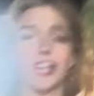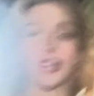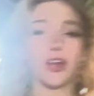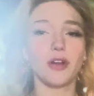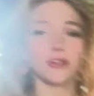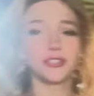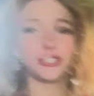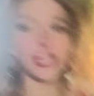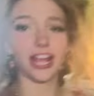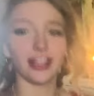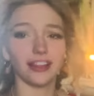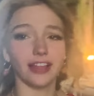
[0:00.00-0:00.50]

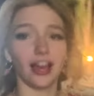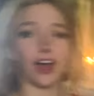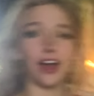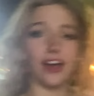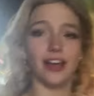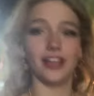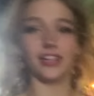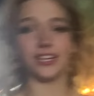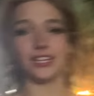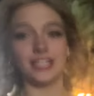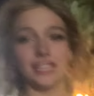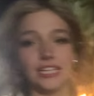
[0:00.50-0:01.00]
Coachella.
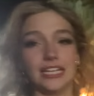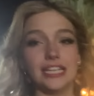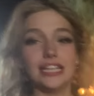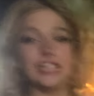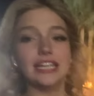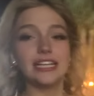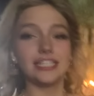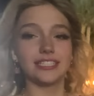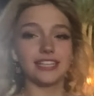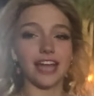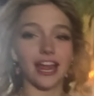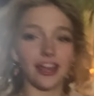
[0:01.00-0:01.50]

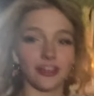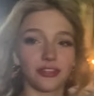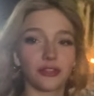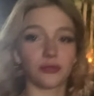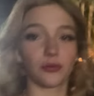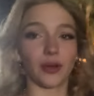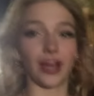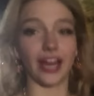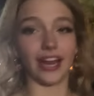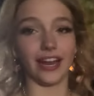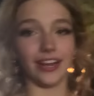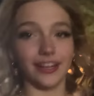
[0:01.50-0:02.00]
Day
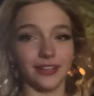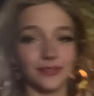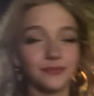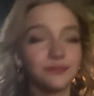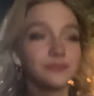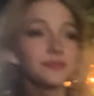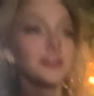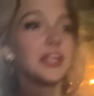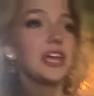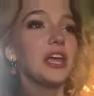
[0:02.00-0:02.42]
three. Day three,